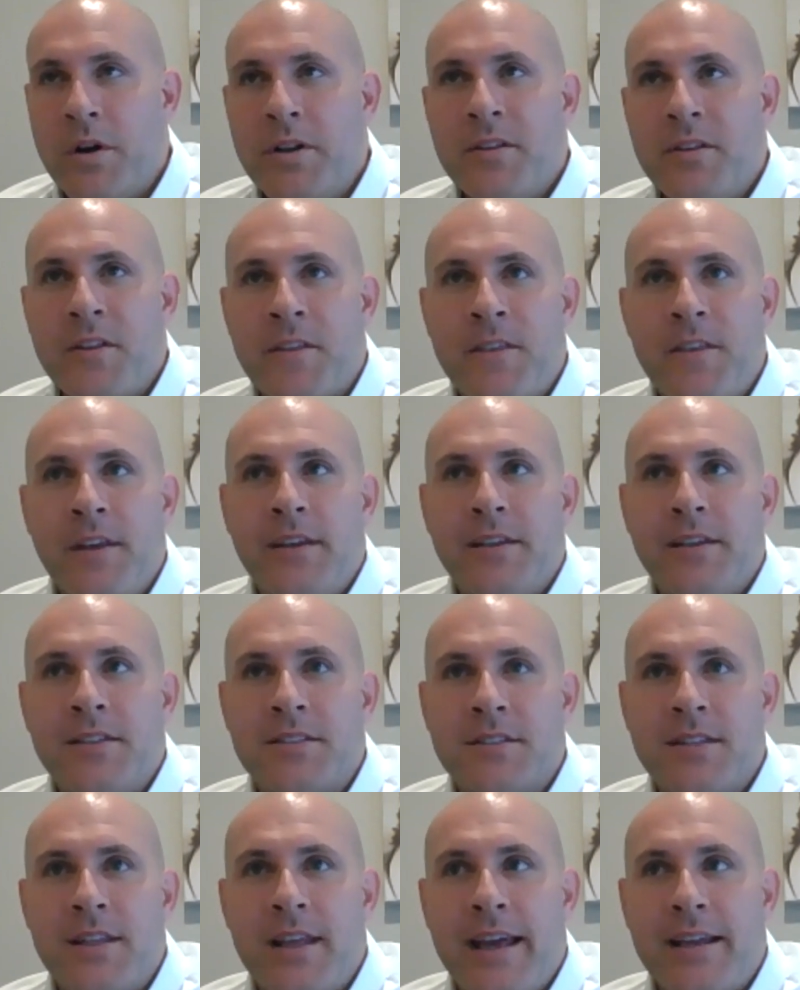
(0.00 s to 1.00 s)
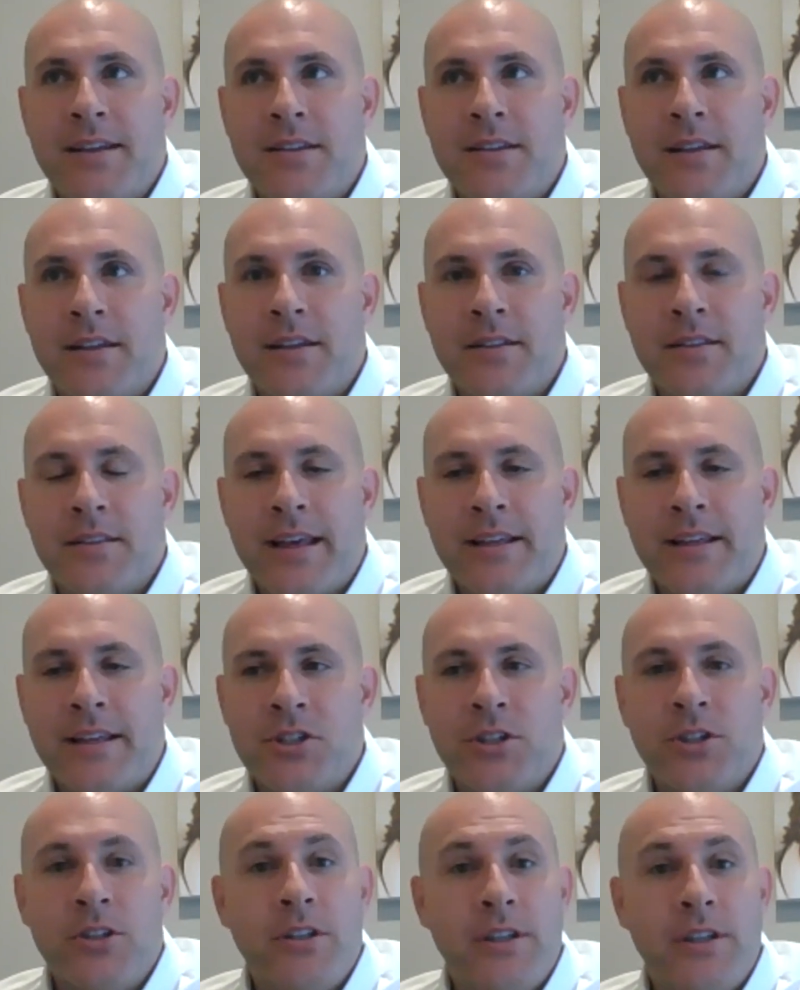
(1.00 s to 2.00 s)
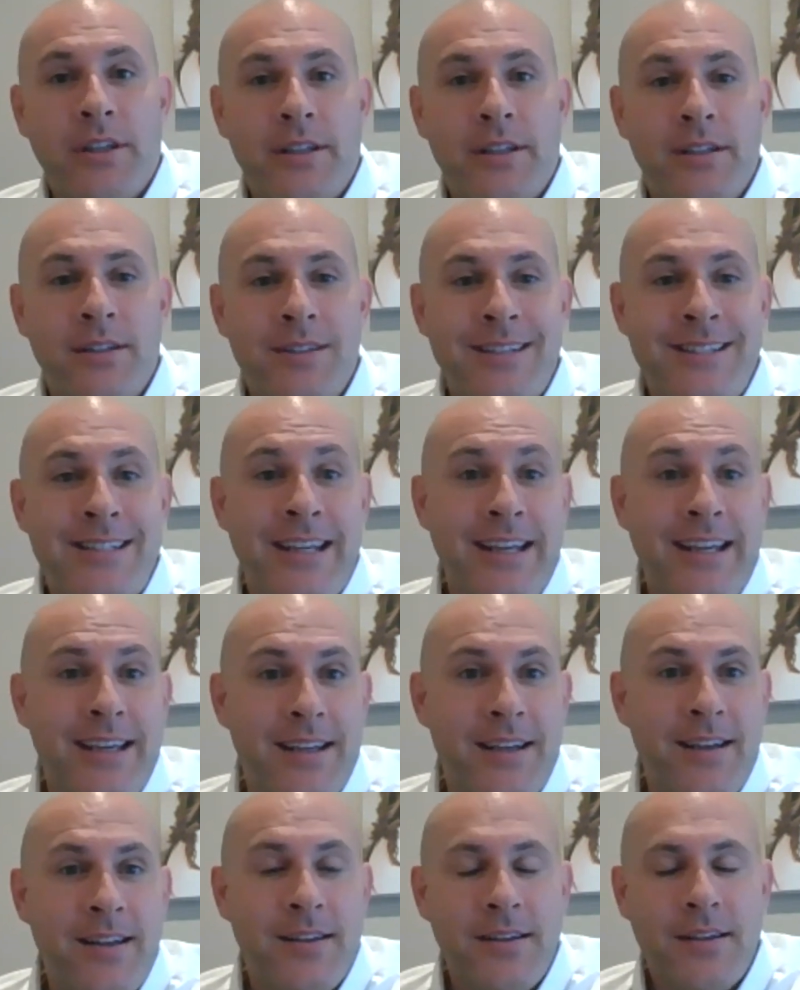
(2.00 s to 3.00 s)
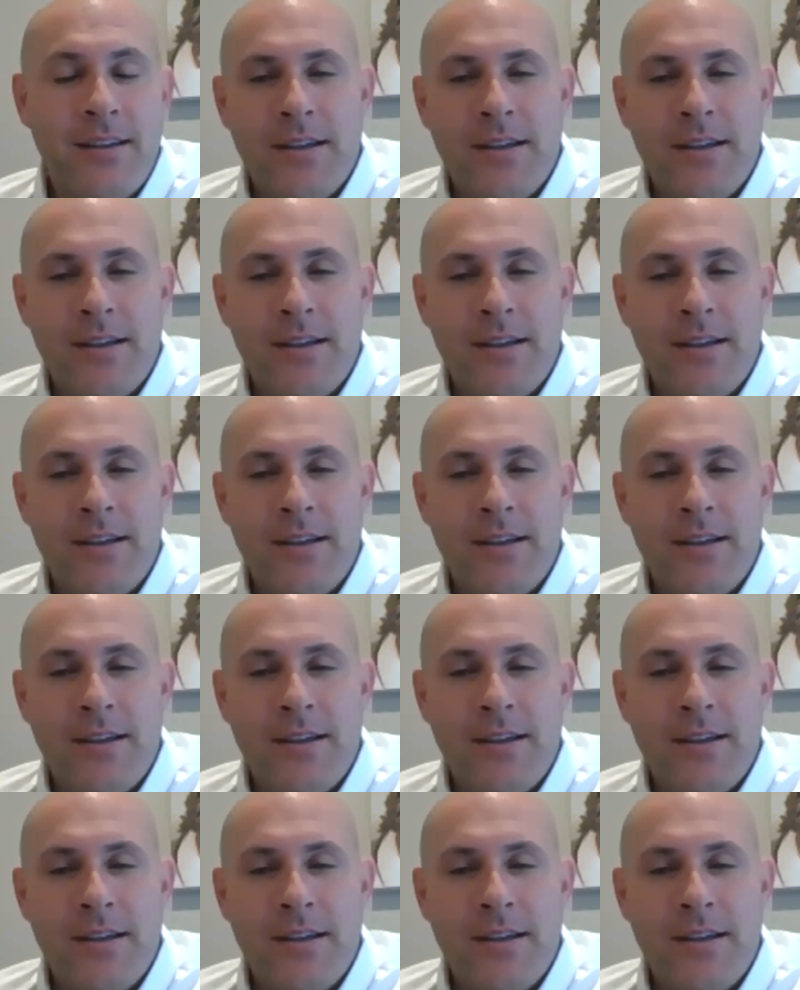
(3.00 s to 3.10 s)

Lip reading: of the things that Jillian did